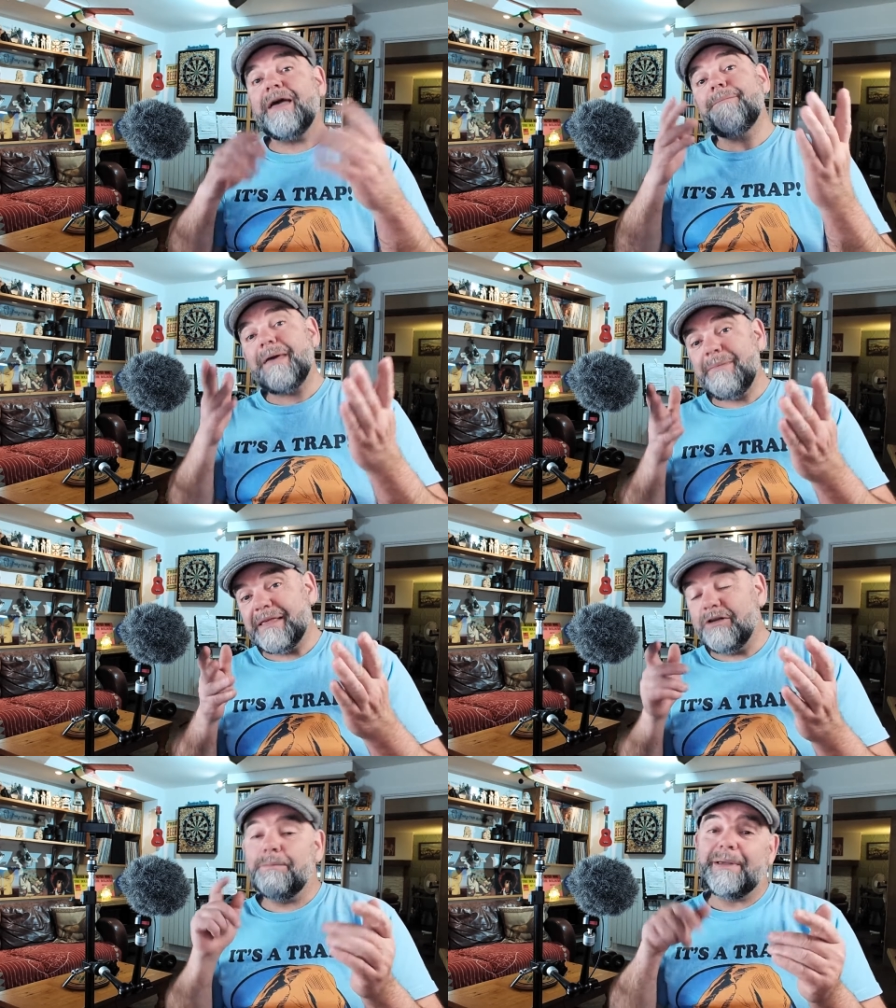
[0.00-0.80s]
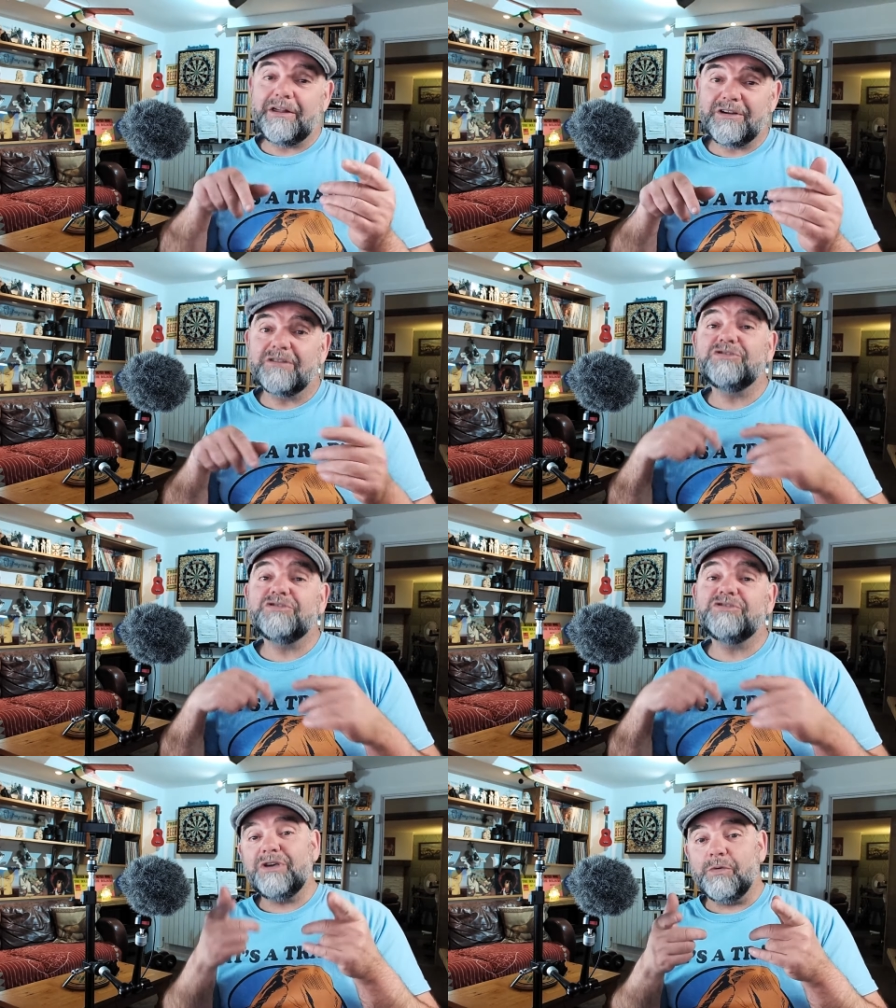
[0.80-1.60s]
and maybe that little bell icon,
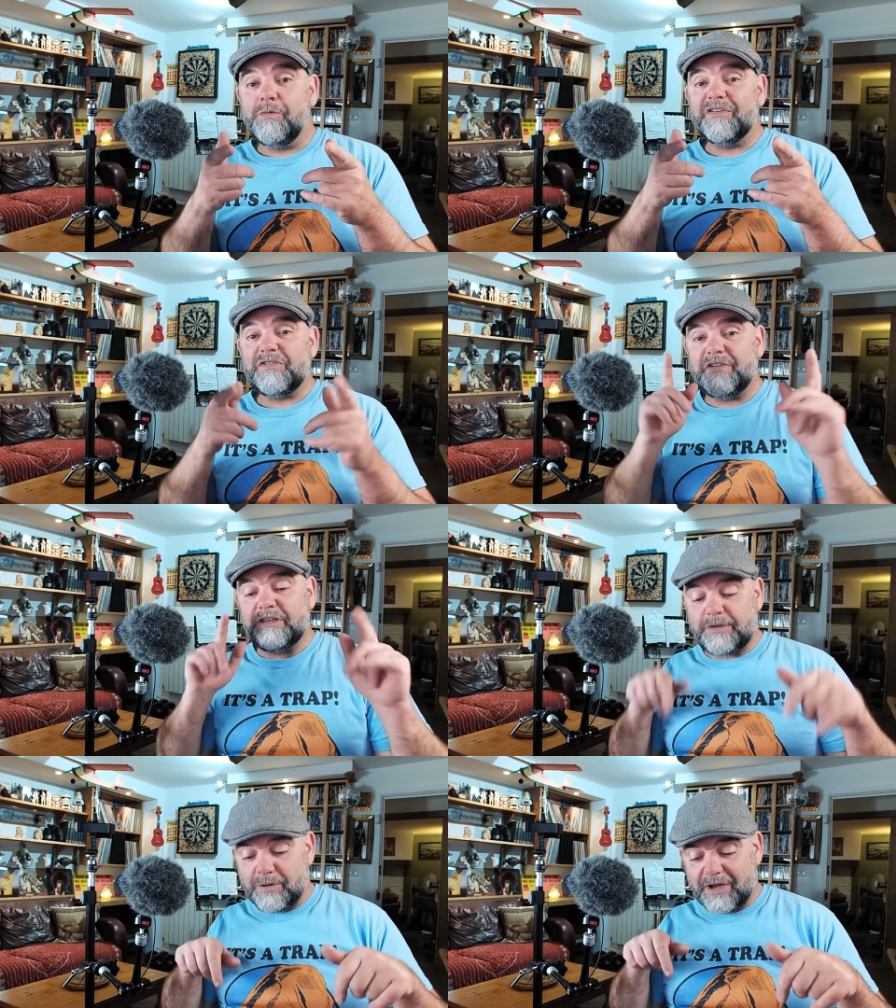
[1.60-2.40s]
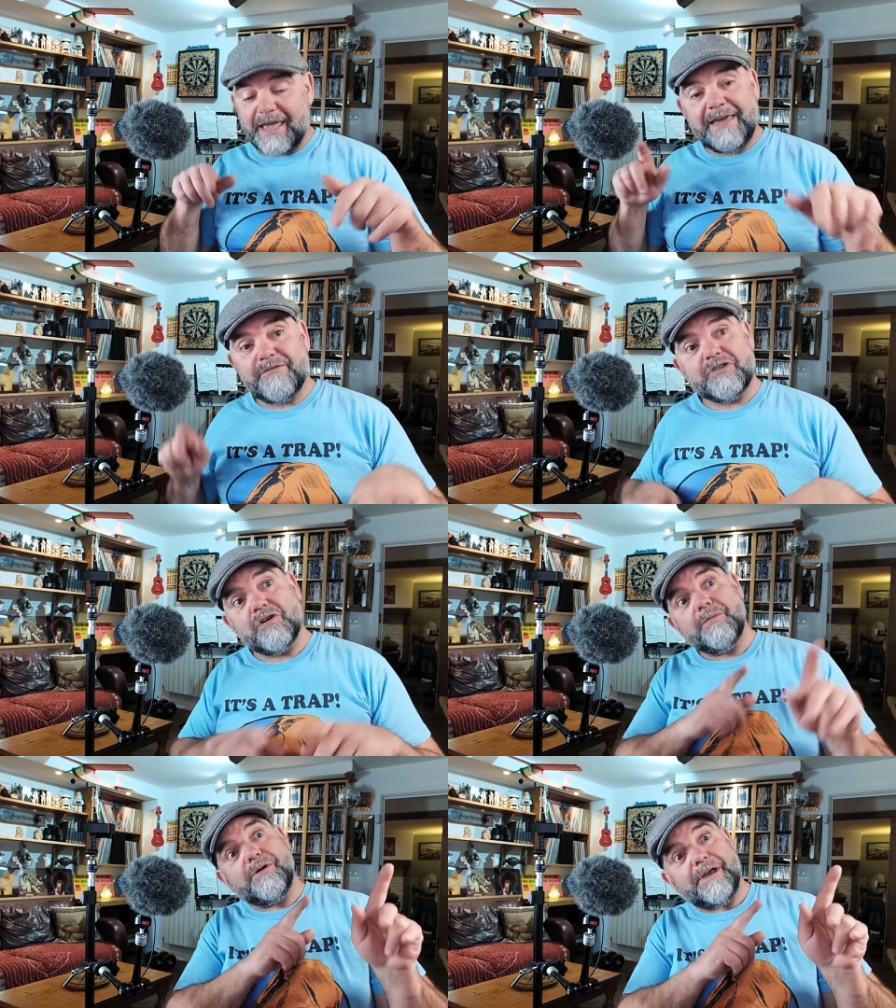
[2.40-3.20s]
so you get one fussy video in your pocket every
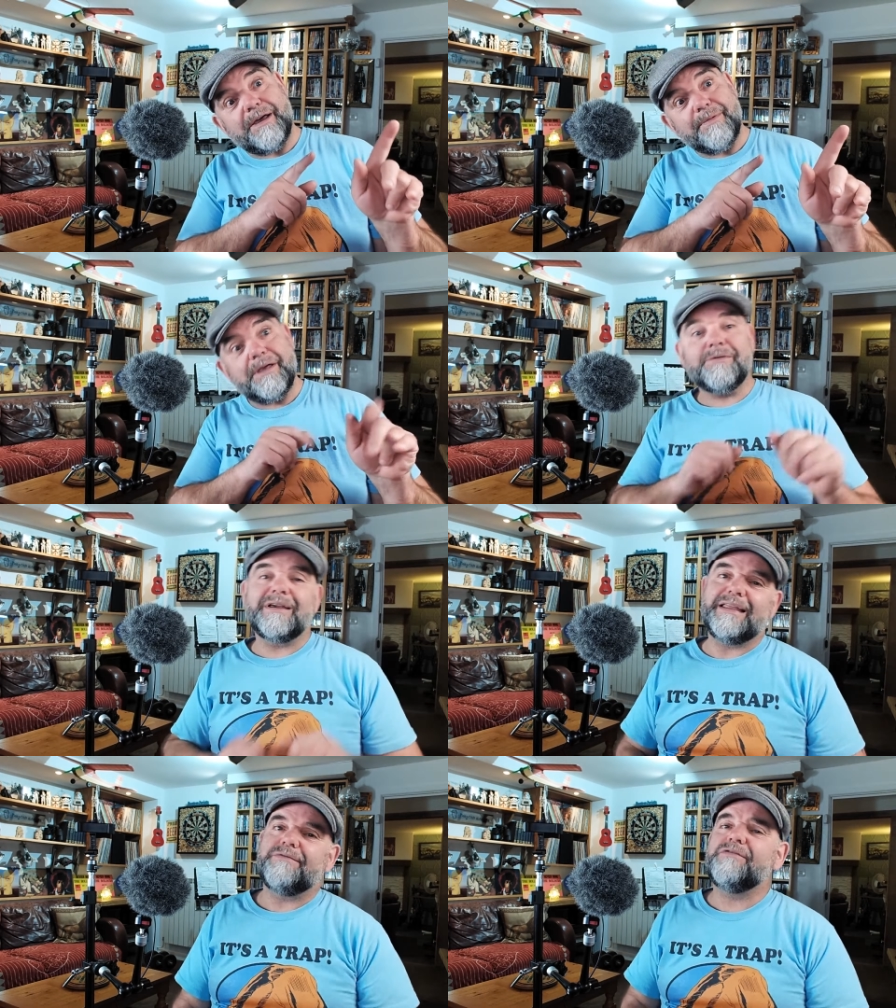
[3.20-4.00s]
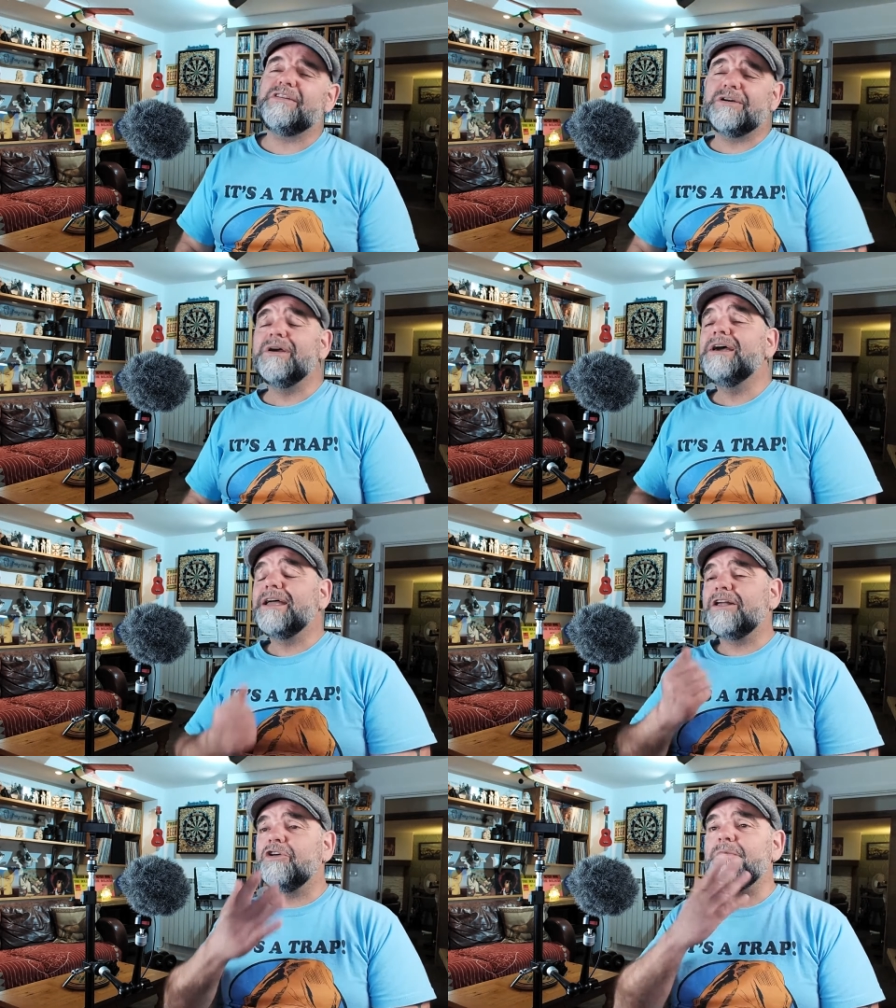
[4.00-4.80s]
time I upload another video.
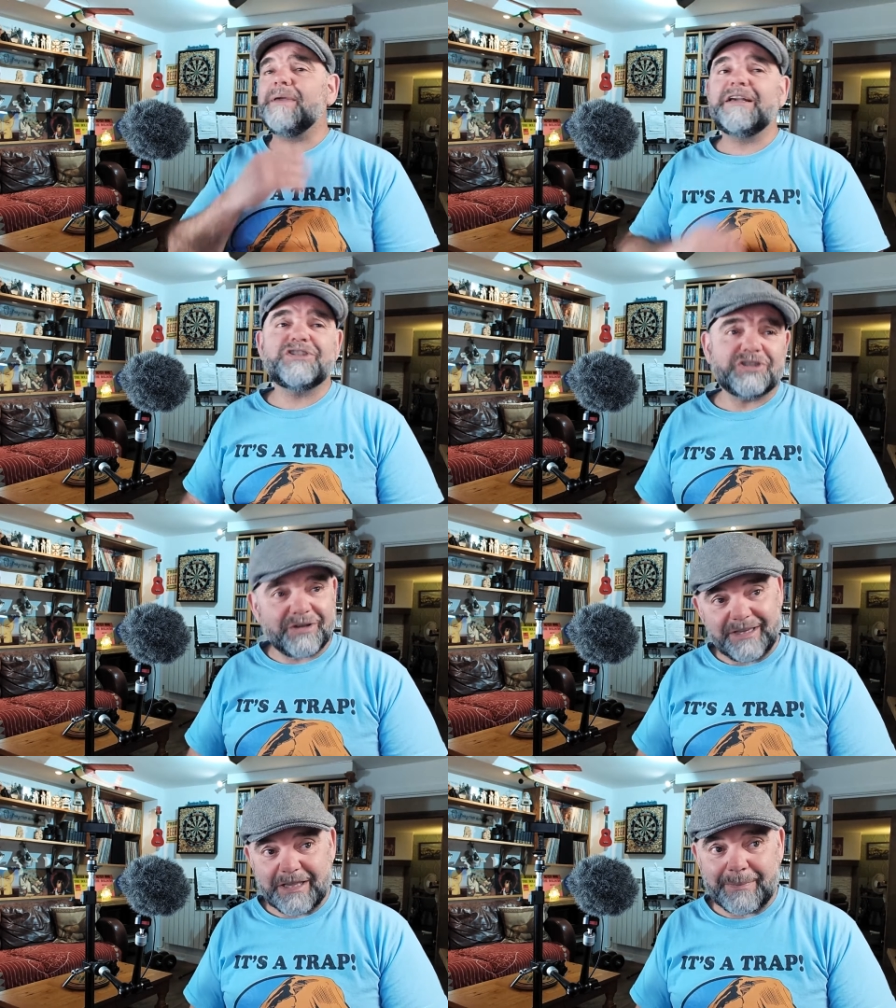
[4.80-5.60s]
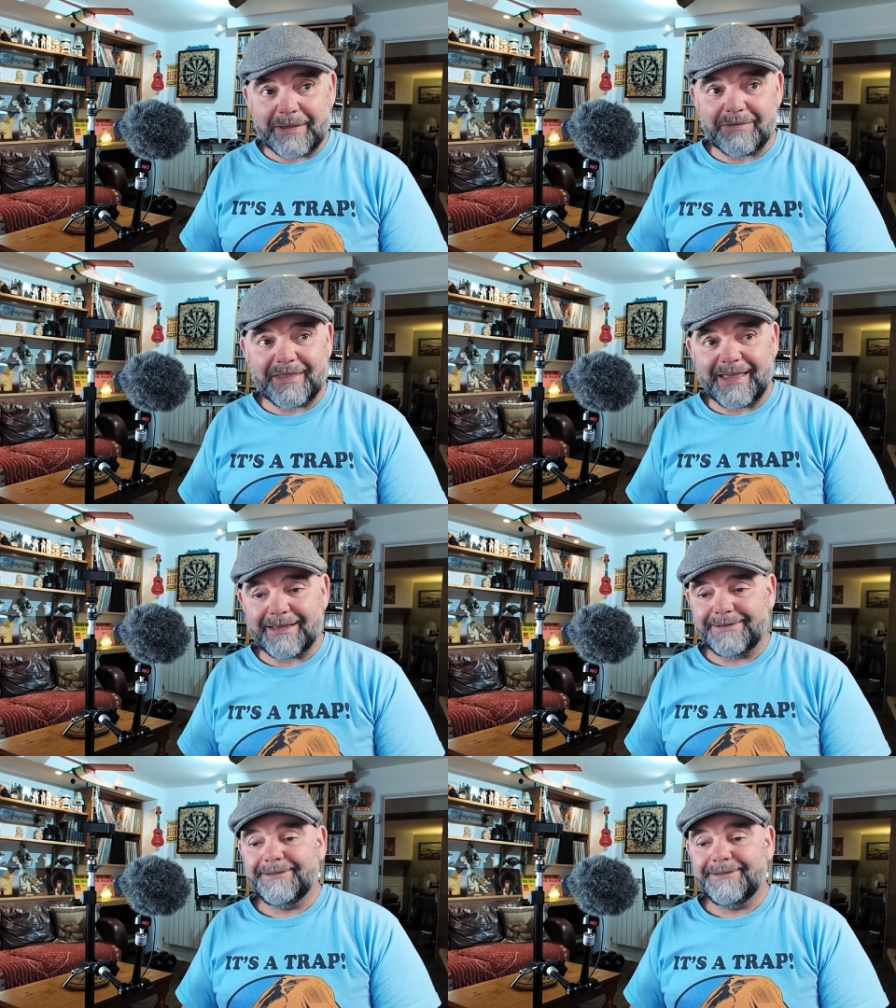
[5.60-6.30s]
And I hope you'll be excited about that.